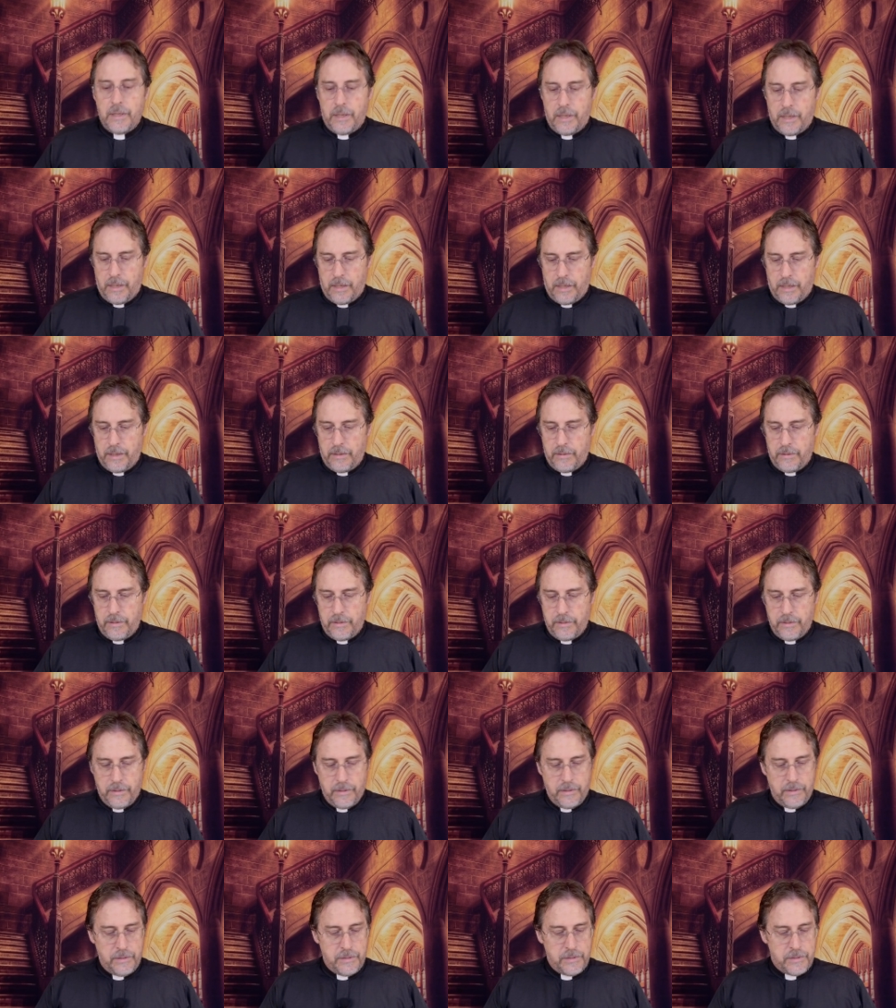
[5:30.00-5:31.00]
Uh,
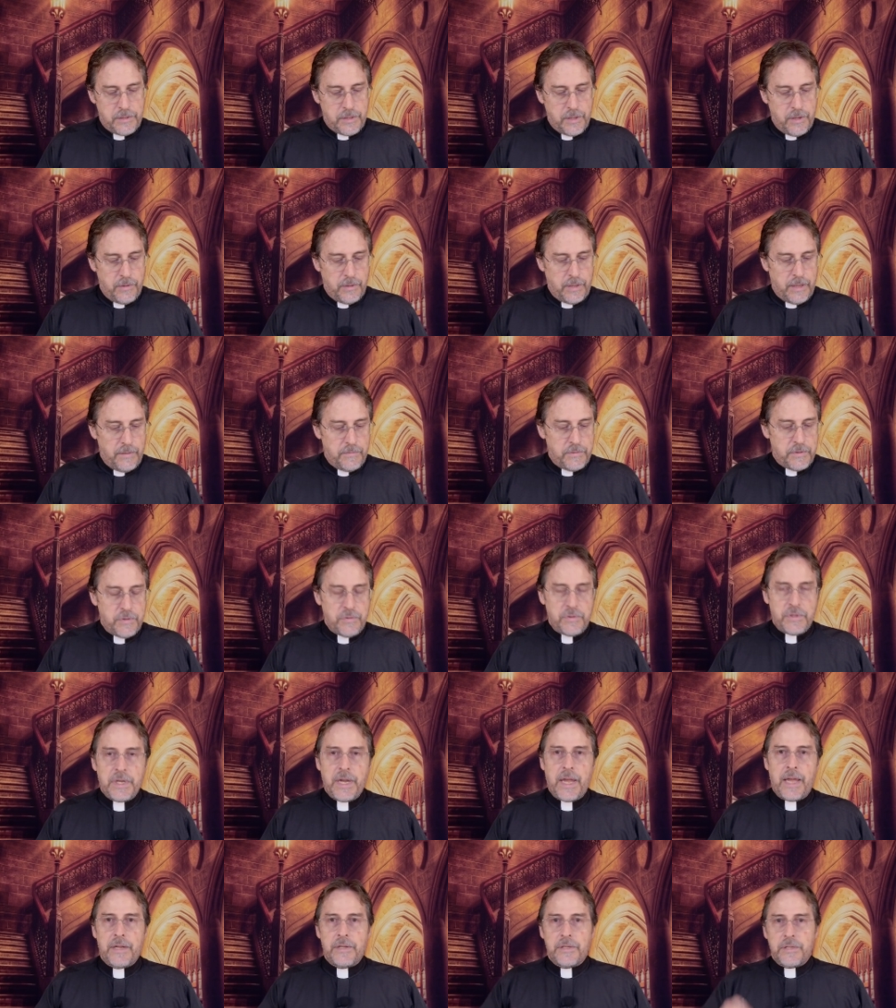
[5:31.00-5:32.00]
so it gives you a
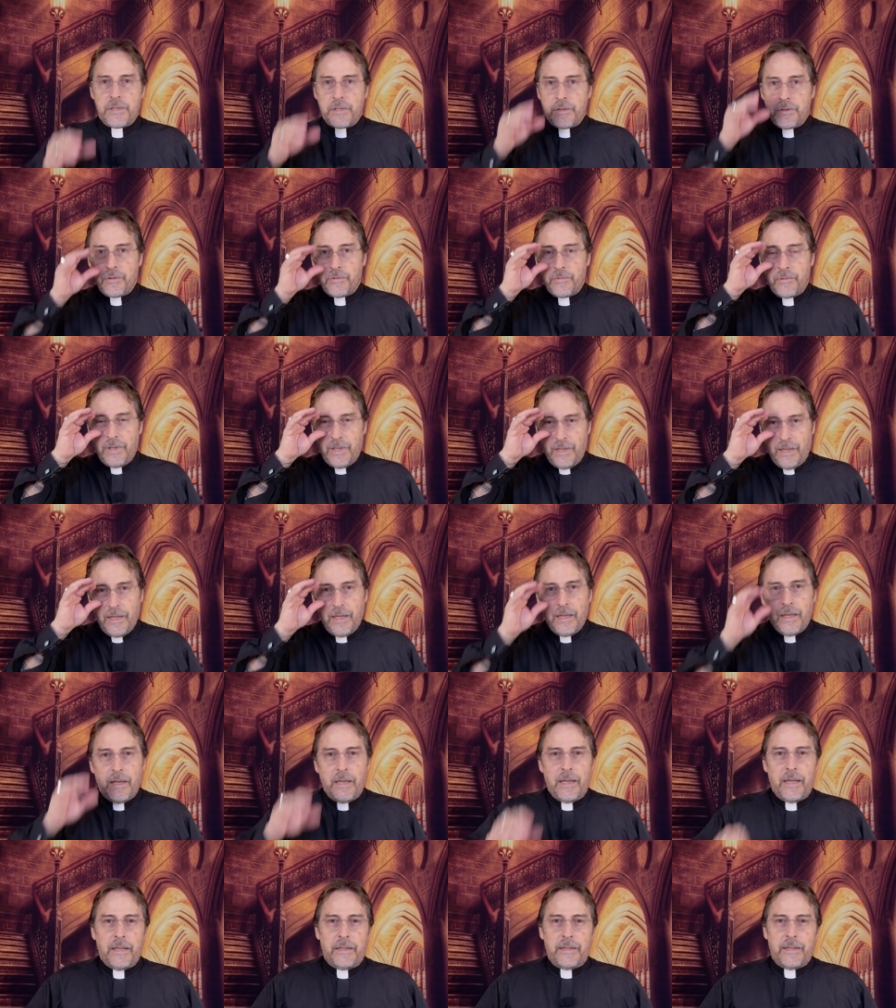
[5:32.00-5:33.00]
chance to
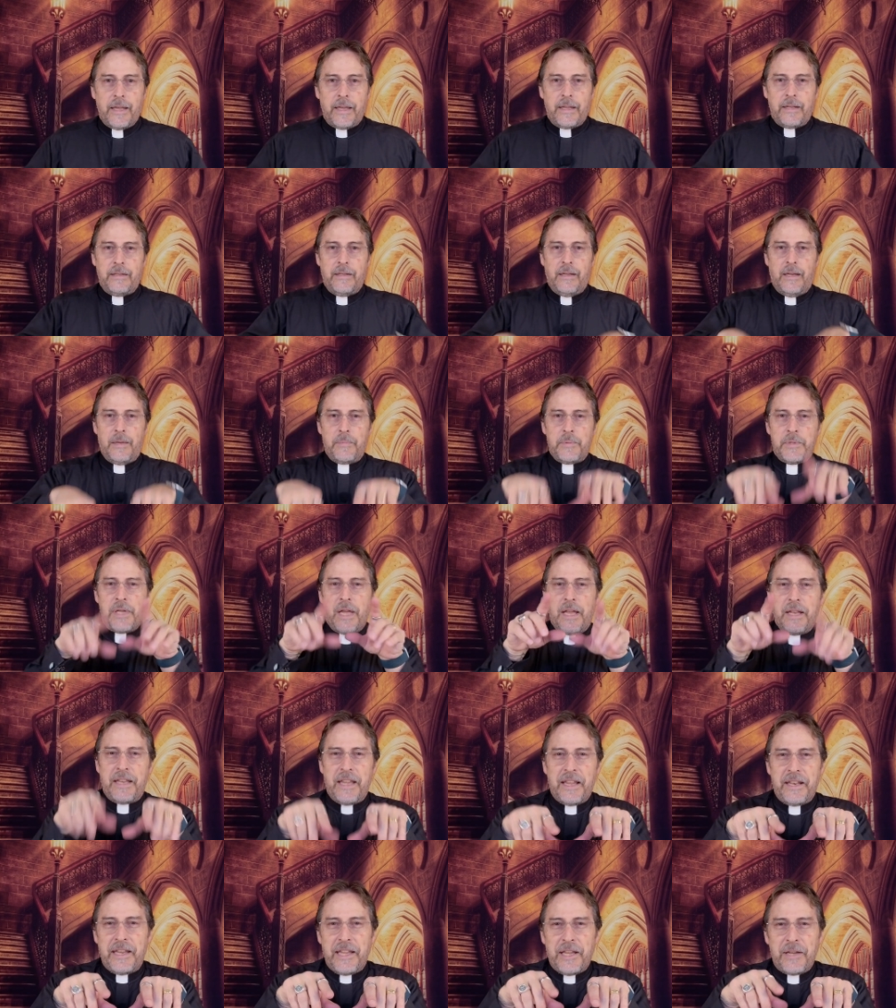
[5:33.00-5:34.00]
hit that upside
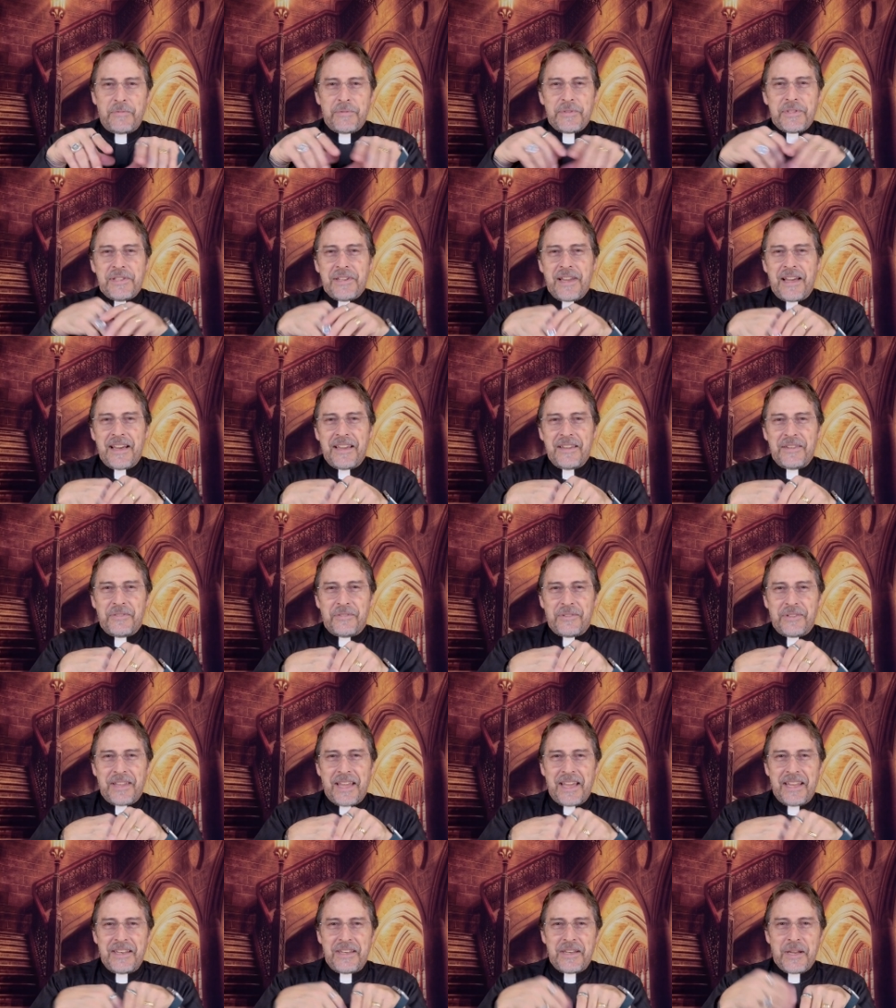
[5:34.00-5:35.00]
down equal sign or
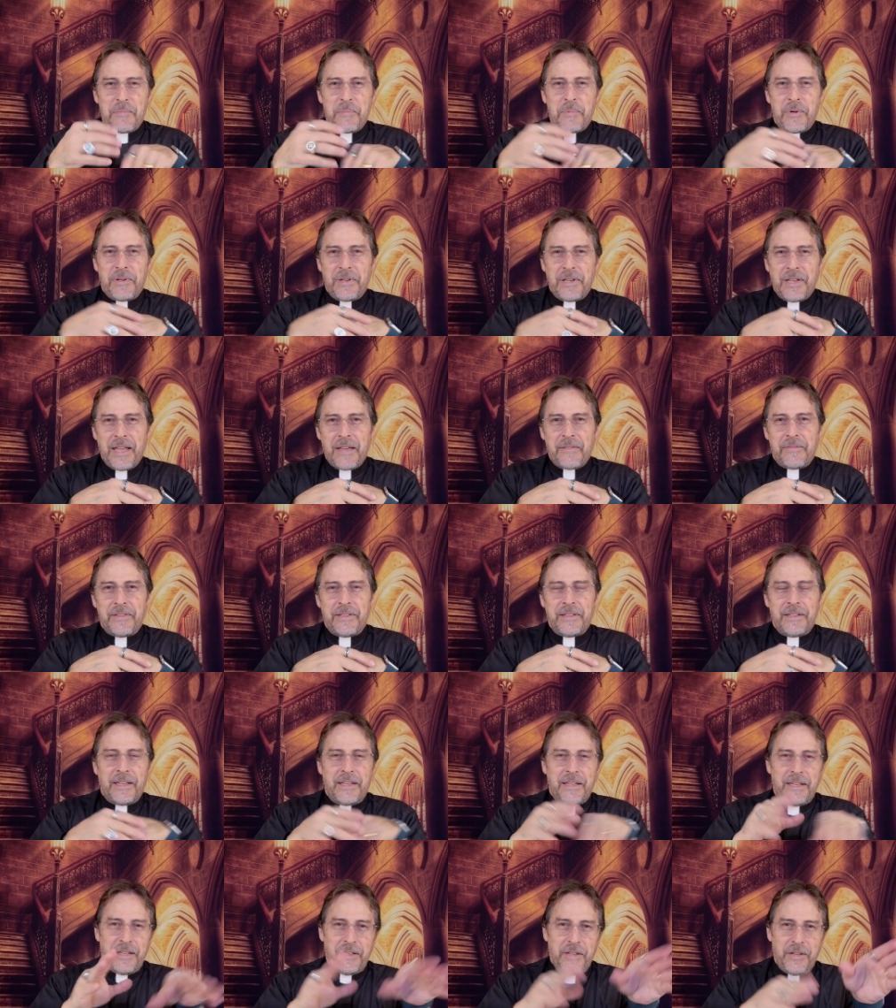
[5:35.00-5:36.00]
that number 11,
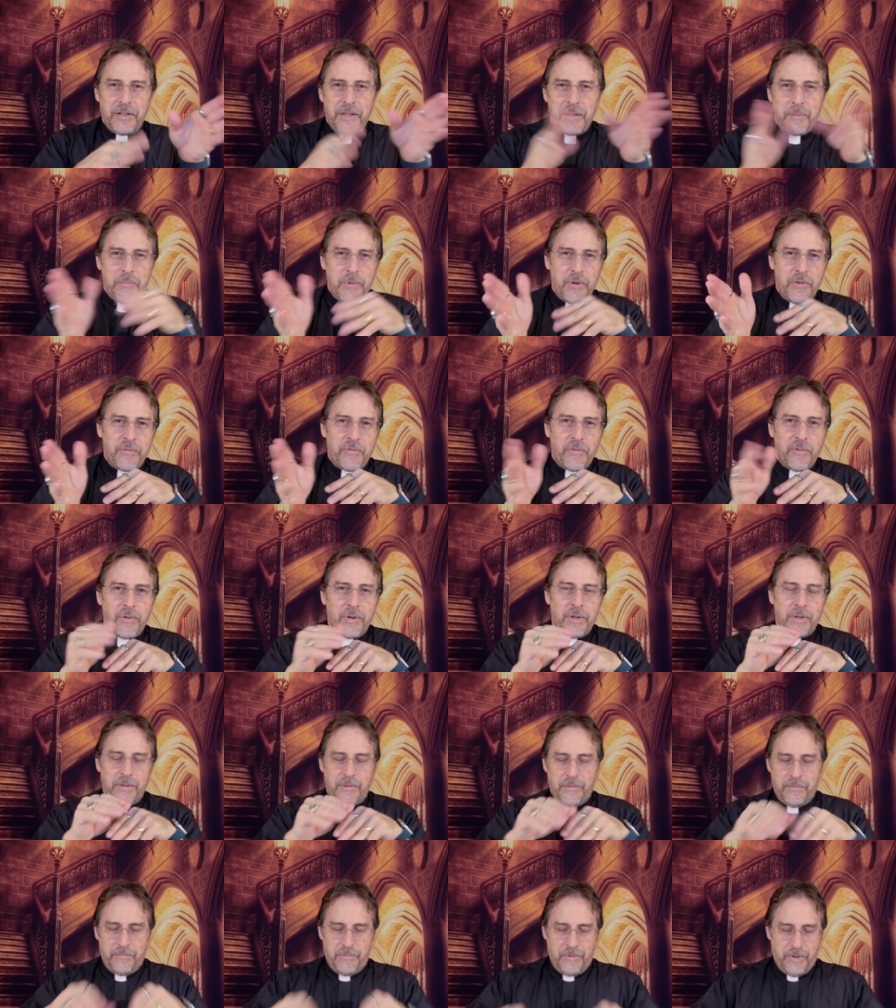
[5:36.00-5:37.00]
and then you can move
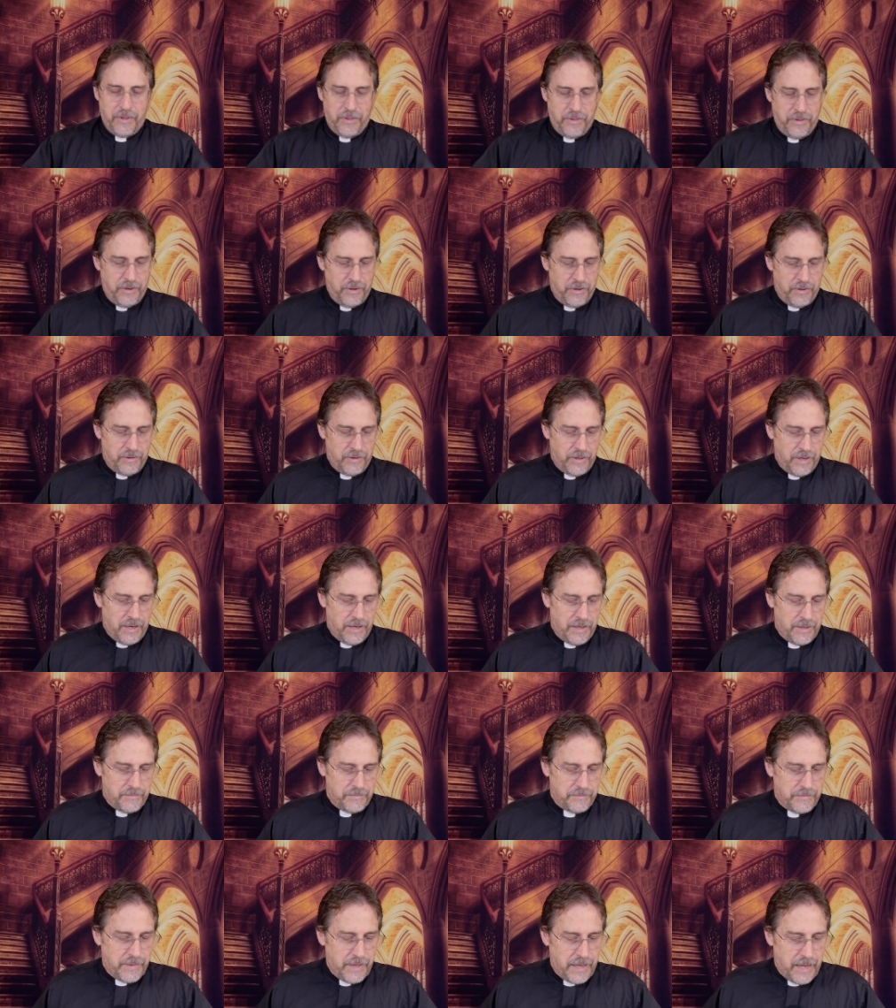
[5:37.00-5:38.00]
on with your,
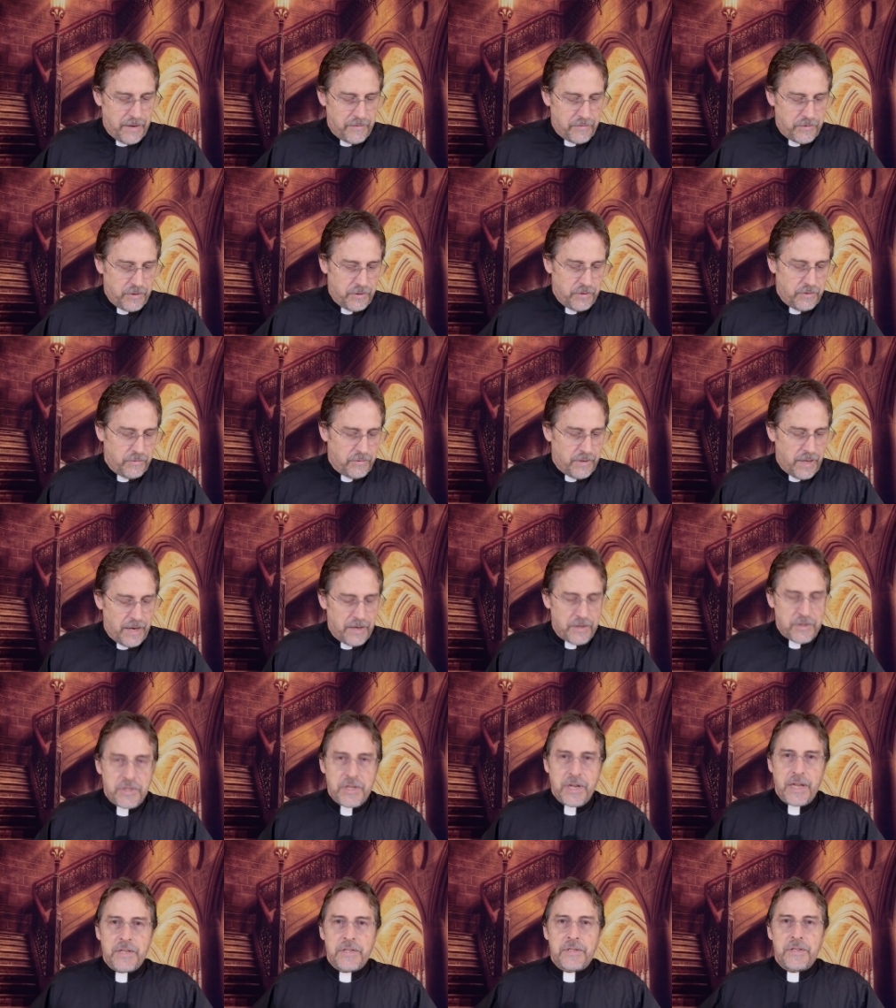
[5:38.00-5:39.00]
um, after you had a
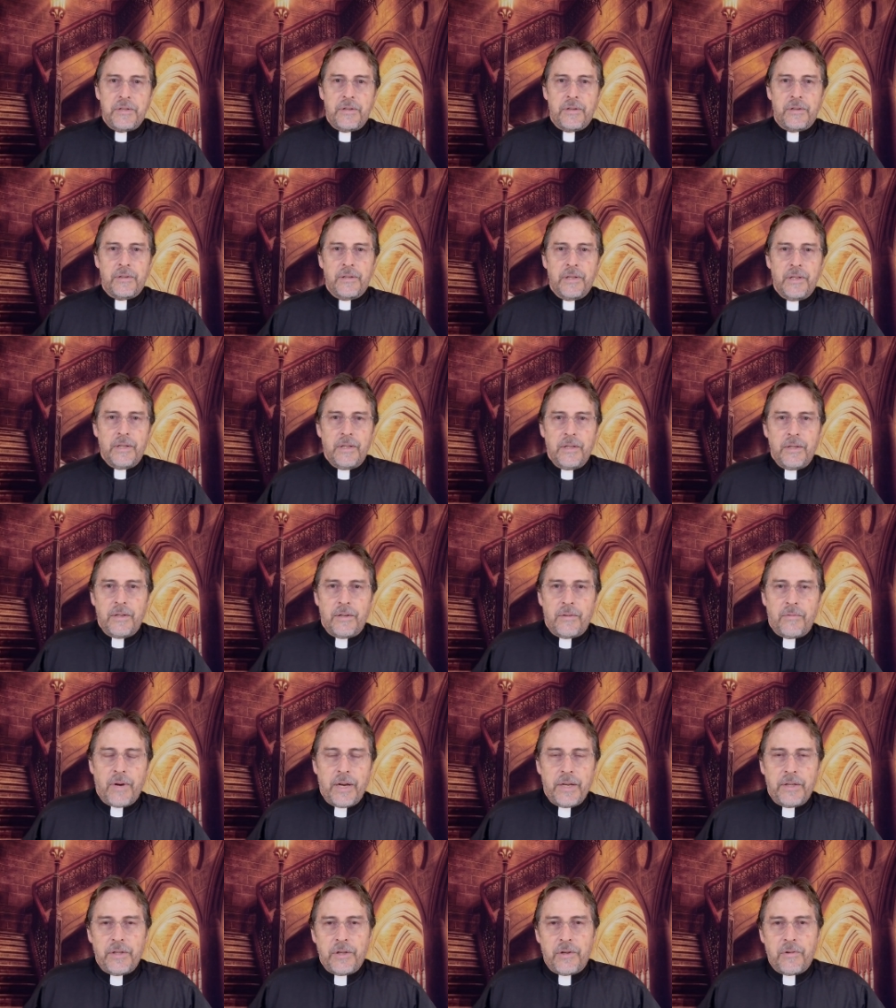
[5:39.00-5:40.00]
chance to either
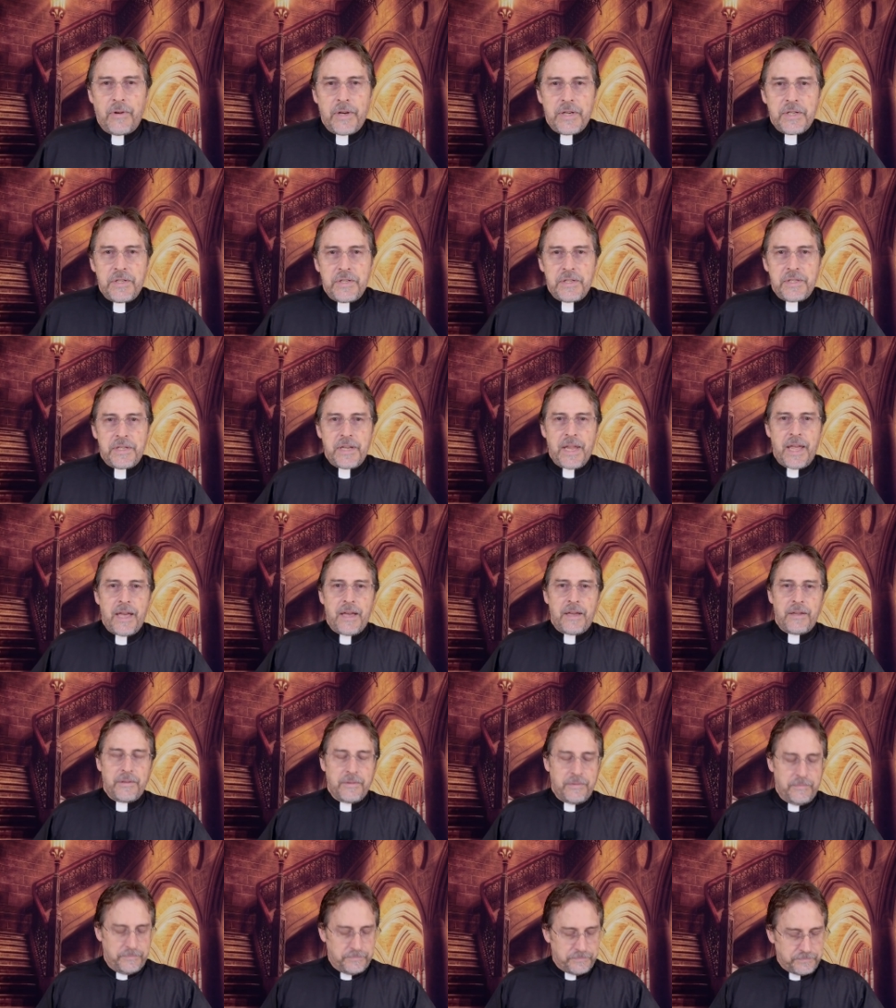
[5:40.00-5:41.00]
write the questions
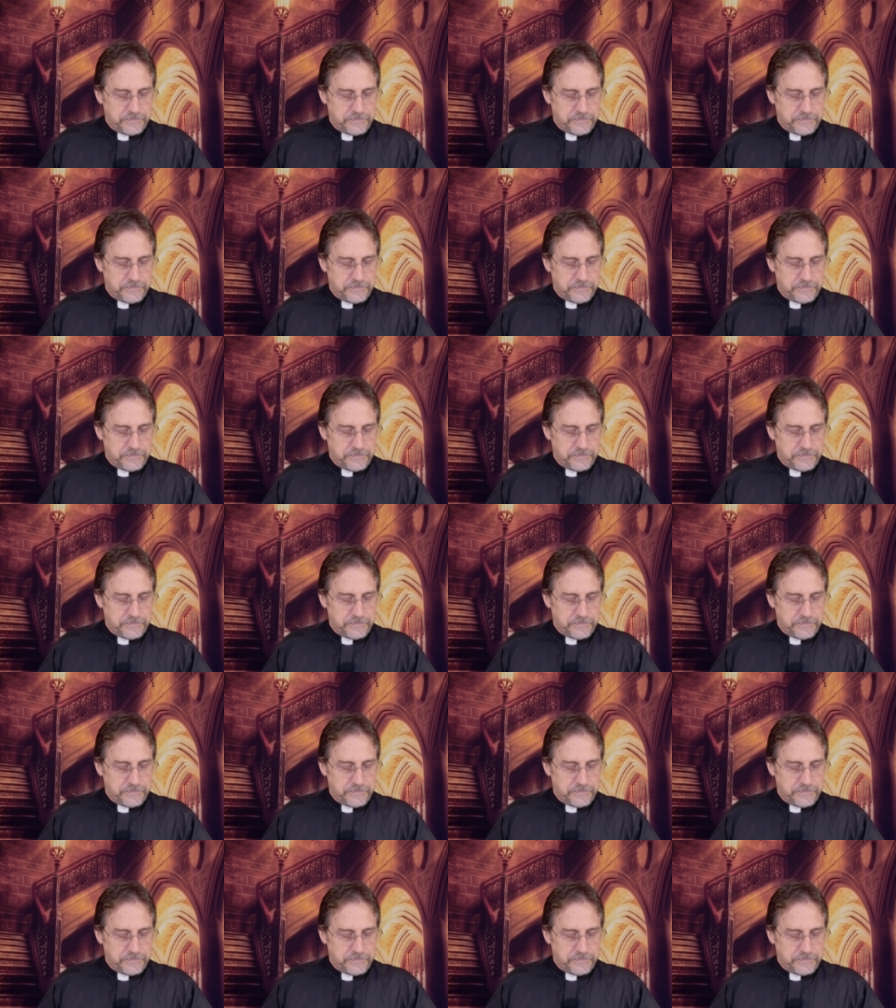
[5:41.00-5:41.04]
down.